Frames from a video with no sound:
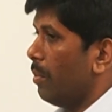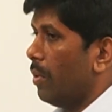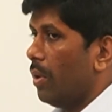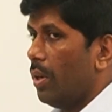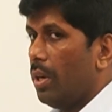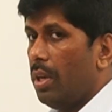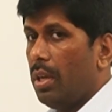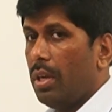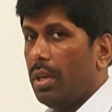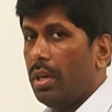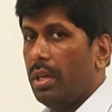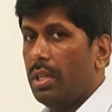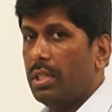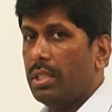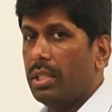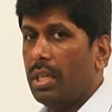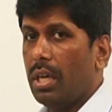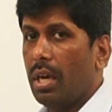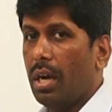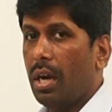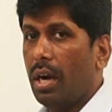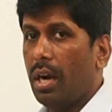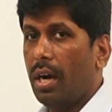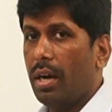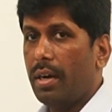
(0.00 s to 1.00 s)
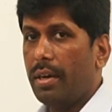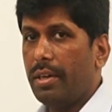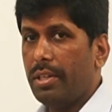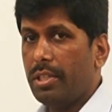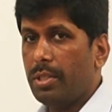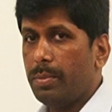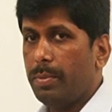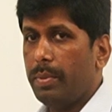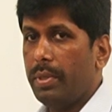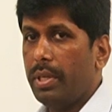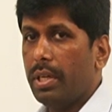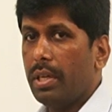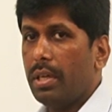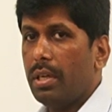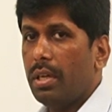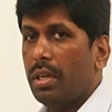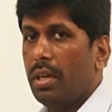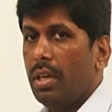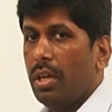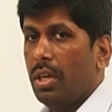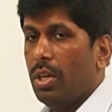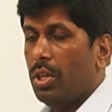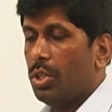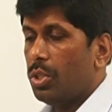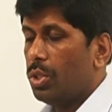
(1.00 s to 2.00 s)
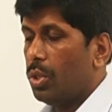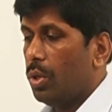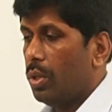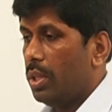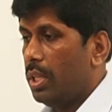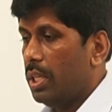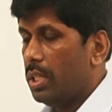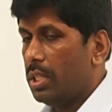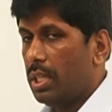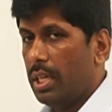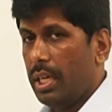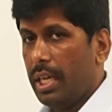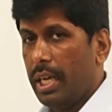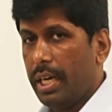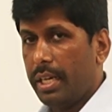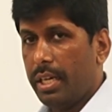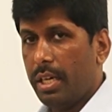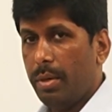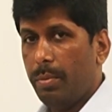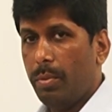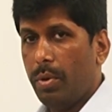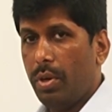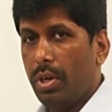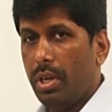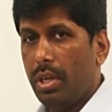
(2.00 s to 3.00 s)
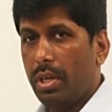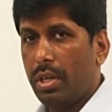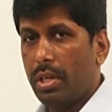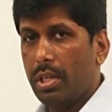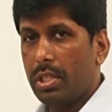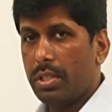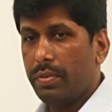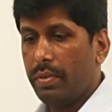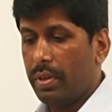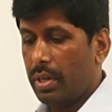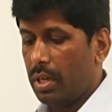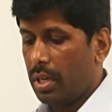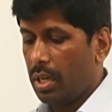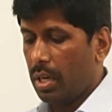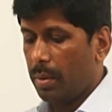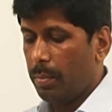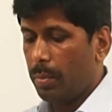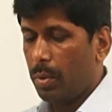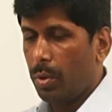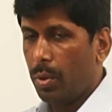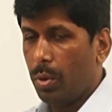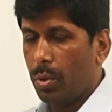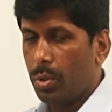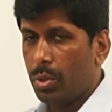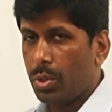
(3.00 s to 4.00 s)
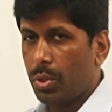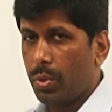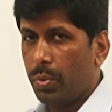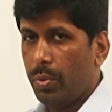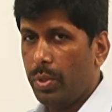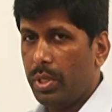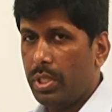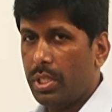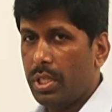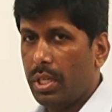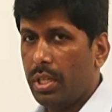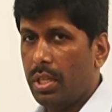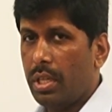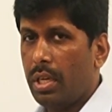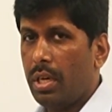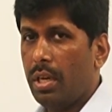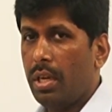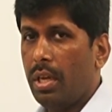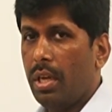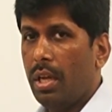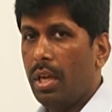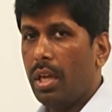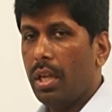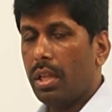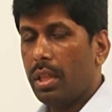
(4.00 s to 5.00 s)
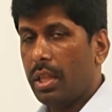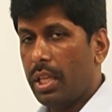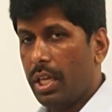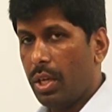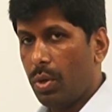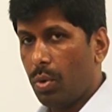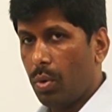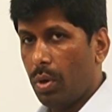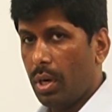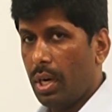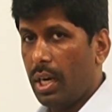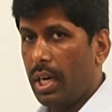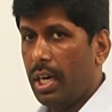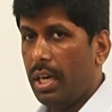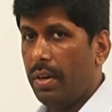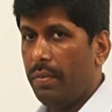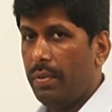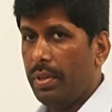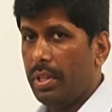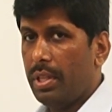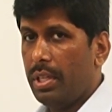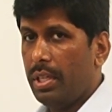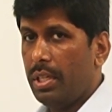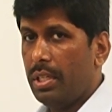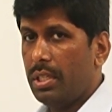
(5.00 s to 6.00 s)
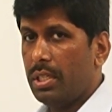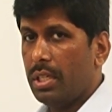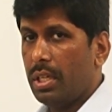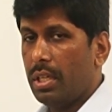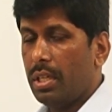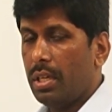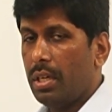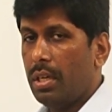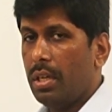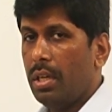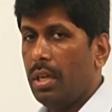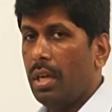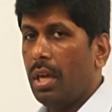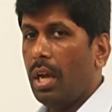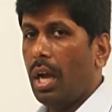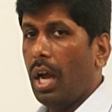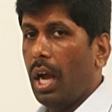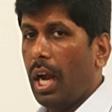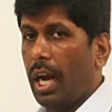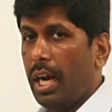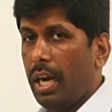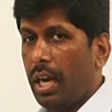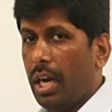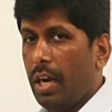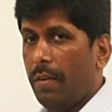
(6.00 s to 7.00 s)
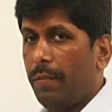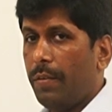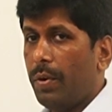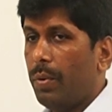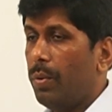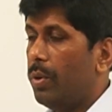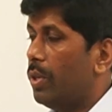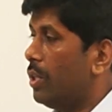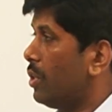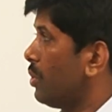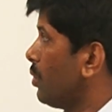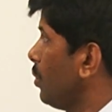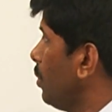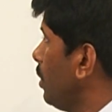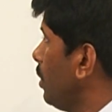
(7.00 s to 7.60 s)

molecule is a hard sphere. So these reactant molecules, when come close to each other, they collide with each other, and afterwards